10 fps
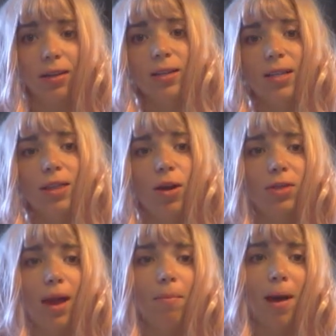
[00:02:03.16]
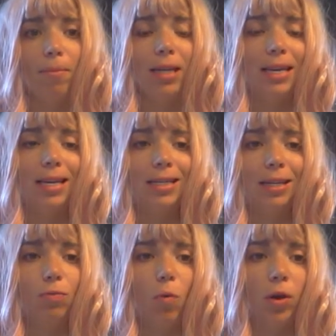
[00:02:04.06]
because I thought that might be the
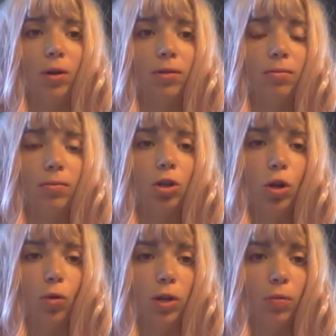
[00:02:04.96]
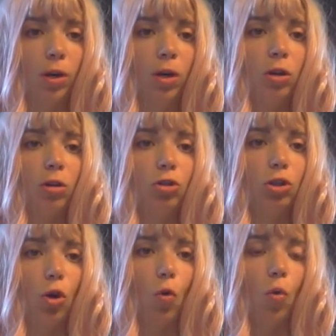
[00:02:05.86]
easiest one to show you.
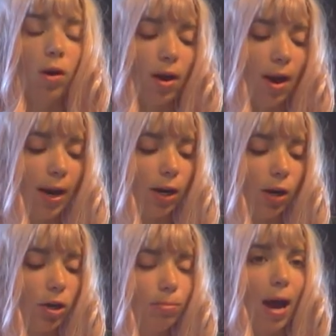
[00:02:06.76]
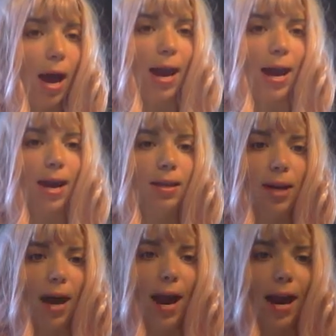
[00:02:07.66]
So, here is my egg that
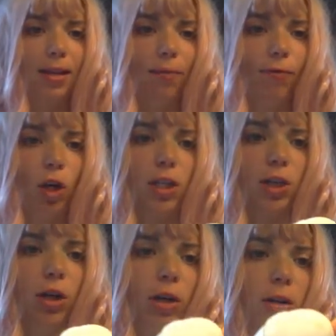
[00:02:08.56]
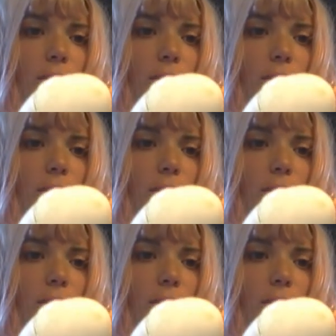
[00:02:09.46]
I had in the freezer.